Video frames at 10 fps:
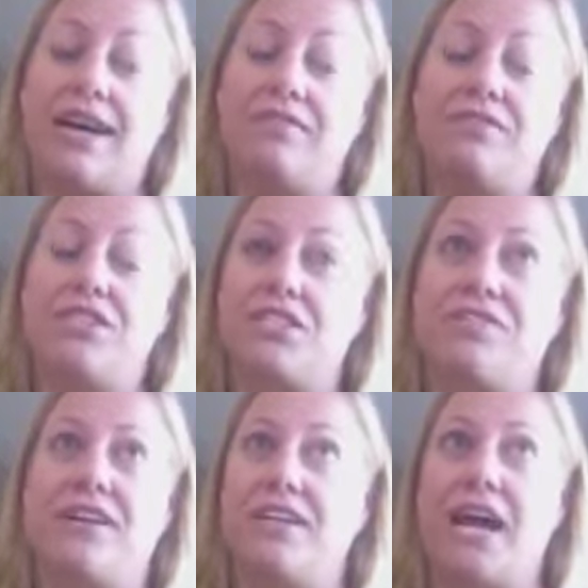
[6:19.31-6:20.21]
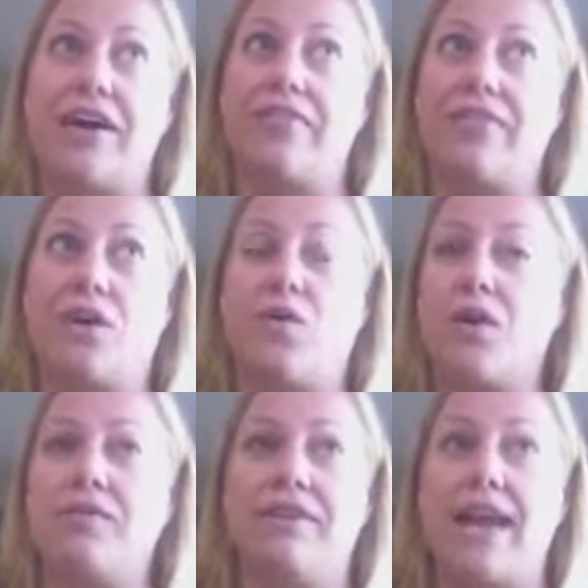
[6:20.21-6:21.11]
I've just found out the
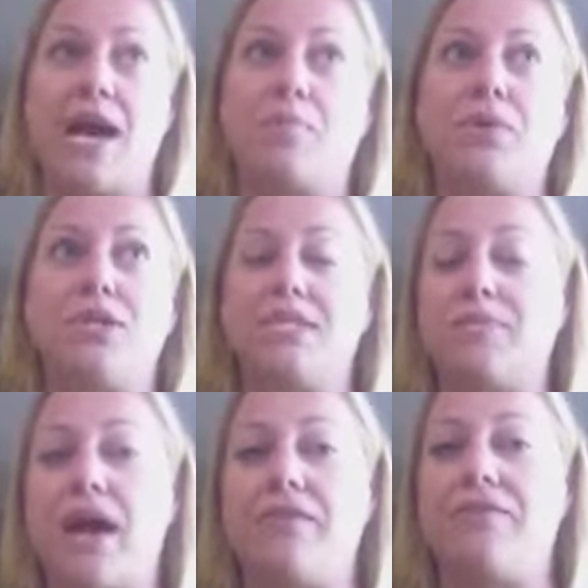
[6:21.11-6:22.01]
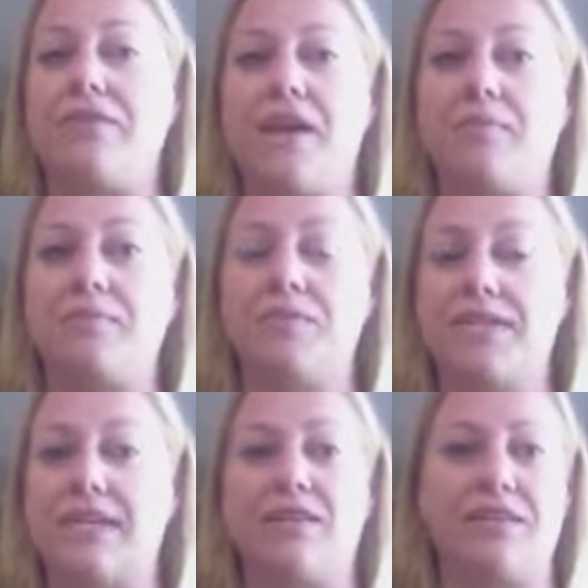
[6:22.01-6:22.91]
core of an apple is bad for them
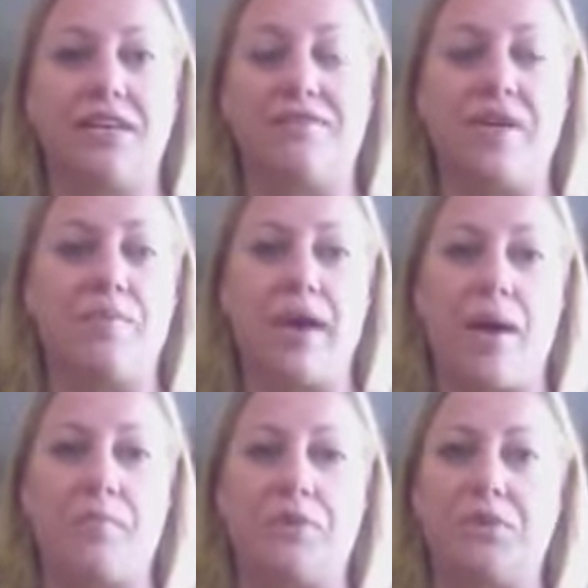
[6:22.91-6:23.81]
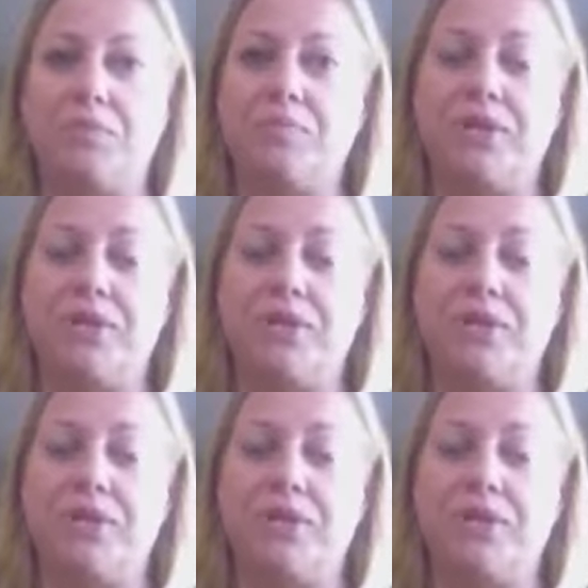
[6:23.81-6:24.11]
because I'll give them apple,